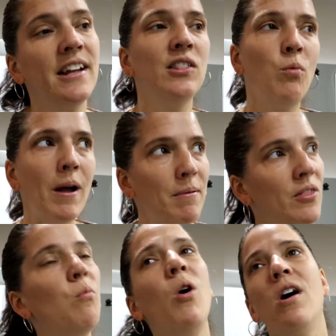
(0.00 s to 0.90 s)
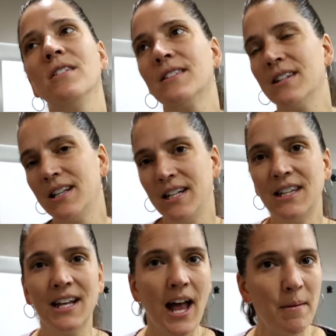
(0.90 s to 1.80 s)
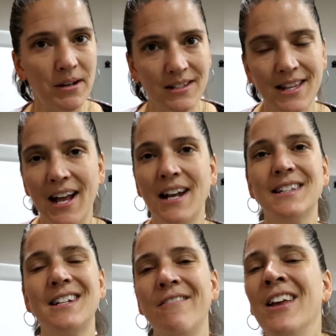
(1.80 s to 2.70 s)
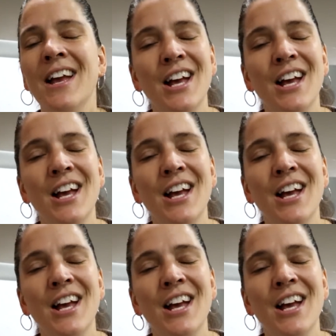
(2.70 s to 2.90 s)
like the wiping the walls, the cleaning the cabinets, that kind of stuff,